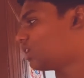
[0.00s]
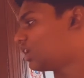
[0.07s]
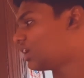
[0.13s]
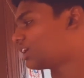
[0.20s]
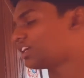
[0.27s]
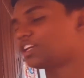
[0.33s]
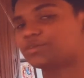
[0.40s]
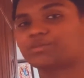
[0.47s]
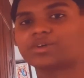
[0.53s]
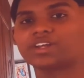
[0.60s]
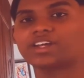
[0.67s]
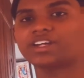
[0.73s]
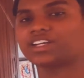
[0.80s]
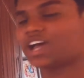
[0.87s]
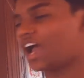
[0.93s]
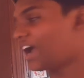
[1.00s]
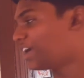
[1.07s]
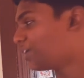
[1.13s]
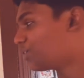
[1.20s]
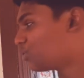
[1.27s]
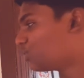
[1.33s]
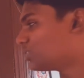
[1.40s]
and liberate
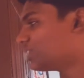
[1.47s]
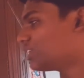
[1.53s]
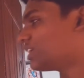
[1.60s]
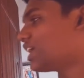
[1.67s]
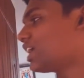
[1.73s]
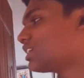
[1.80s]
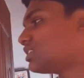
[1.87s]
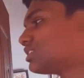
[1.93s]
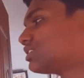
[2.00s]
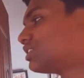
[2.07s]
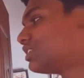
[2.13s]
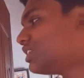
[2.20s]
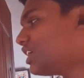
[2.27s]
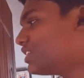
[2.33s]
hydrogen gas. Here